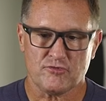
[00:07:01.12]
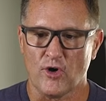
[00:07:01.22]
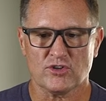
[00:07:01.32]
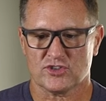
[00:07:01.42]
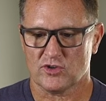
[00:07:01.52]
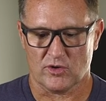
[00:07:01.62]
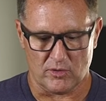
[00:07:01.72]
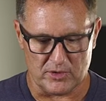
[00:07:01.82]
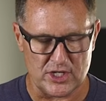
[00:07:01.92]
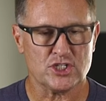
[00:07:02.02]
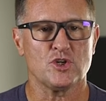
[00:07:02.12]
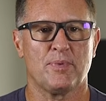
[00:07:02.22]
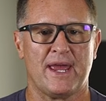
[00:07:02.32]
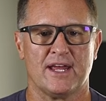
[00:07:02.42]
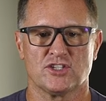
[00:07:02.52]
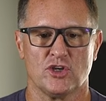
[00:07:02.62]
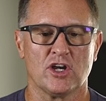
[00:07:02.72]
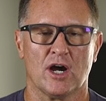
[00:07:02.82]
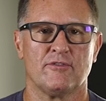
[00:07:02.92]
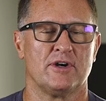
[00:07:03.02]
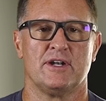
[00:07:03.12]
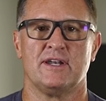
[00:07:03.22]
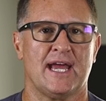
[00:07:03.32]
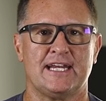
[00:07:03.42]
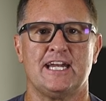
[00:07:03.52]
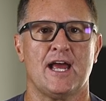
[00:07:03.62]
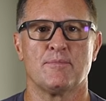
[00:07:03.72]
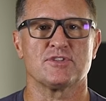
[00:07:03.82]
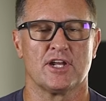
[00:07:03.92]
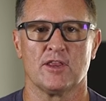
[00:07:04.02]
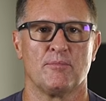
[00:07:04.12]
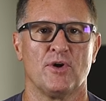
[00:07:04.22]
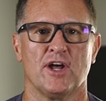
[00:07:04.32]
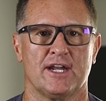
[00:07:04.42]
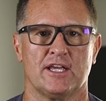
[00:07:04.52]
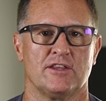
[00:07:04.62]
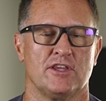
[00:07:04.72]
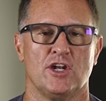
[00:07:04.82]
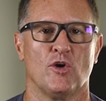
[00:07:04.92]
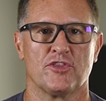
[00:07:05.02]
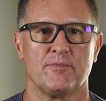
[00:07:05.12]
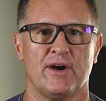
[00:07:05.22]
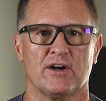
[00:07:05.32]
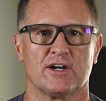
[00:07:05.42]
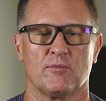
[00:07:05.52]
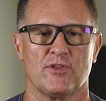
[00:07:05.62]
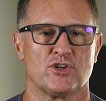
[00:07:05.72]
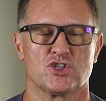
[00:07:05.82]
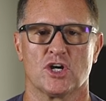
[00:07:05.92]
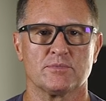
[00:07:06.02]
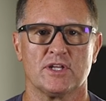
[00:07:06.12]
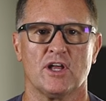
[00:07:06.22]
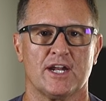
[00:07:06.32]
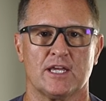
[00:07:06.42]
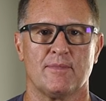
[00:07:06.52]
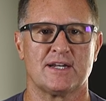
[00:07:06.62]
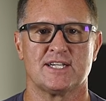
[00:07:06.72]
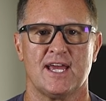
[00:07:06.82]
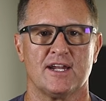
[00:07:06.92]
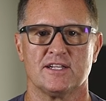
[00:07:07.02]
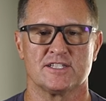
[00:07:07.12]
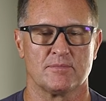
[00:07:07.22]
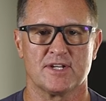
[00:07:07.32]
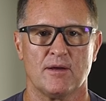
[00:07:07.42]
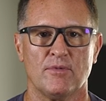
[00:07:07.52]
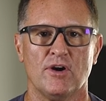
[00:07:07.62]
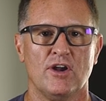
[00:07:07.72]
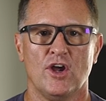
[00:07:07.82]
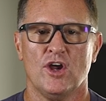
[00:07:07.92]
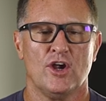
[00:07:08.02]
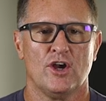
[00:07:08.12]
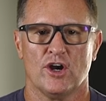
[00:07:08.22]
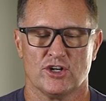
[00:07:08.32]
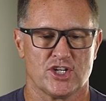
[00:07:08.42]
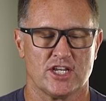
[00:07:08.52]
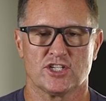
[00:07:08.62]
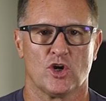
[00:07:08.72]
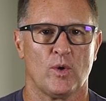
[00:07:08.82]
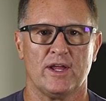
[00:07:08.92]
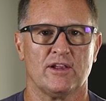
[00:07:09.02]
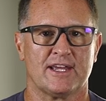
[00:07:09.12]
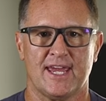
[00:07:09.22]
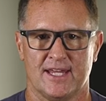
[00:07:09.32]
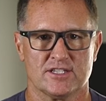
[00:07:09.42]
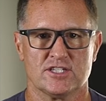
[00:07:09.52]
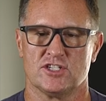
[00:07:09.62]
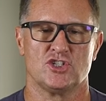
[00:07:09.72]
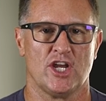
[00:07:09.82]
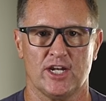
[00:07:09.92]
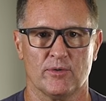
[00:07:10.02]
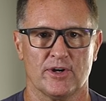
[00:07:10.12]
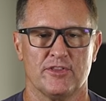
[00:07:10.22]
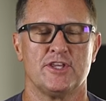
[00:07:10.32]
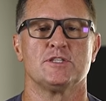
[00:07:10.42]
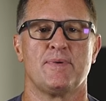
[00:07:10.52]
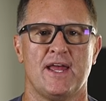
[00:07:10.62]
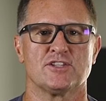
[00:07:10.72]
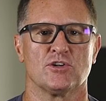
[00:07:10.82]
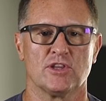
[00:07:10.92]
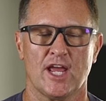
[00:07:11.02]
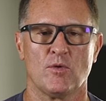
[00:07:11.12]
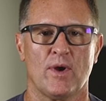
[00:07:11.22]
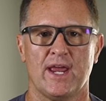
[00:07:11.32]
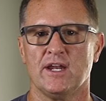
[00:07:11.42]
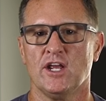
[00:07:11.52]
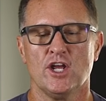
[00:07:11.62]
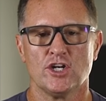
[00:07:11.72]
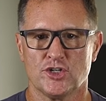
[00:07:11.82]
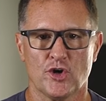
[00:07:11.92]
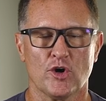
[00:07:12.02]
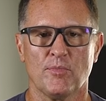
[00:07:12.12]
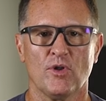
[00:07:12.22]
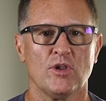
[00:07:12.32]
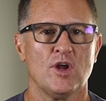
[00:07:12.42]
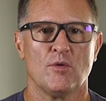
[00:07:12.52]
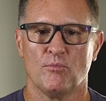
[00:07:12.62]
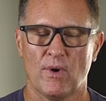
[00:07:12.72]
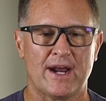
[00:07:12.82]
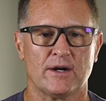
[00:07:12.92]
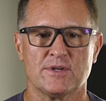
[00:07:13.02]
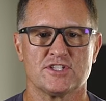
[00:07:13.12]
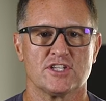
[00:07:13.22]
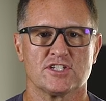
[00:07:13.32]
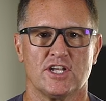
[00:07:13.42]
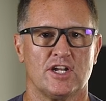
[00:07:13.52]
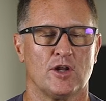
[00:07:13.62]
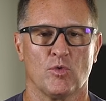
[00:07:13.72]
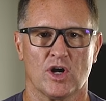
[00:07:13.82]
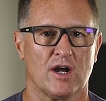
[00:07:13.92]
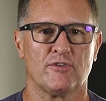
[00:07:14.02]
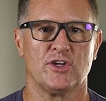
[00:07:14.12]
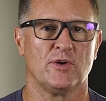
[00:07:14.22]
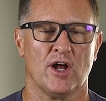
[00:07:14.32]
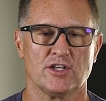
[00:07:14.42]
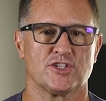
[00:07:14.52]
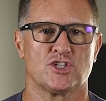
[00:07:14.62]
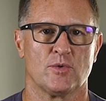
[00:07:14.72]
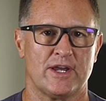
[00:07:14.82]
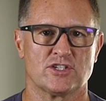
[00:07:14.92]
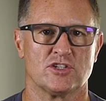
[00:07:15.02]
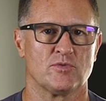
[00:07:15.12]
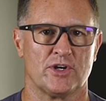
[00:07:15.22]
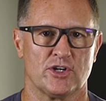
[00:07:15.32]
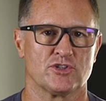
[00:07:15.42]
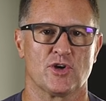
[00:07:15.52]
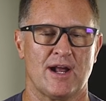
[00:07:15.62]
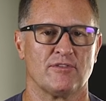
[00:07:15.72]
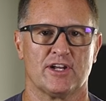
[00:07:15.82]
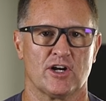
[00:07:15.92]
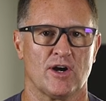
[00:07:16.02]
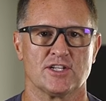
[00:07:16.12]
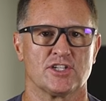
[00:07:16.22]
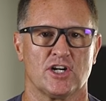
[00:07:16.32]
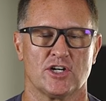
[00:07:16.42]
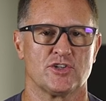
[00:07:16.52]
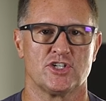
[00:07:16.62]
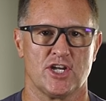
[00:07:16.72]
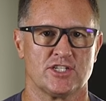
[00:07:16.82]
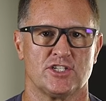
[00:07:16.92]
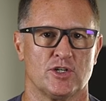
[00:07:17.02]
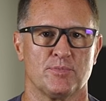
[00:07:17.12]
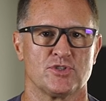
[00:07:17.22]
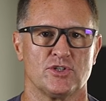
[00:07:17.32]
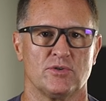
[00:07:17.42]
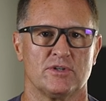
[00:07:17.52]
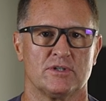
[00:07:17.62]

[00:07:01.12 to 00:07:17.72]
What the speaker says: Folks, with these two pants, you can cover 99% of the bird hunting in North America, whether it's sharptail hunting in Montana in September or chasing quail in Kansas in January. These pants are lightweight, durable, briar resistant, and will cover you in all situations where you're traveling across the country chasing your pursuit.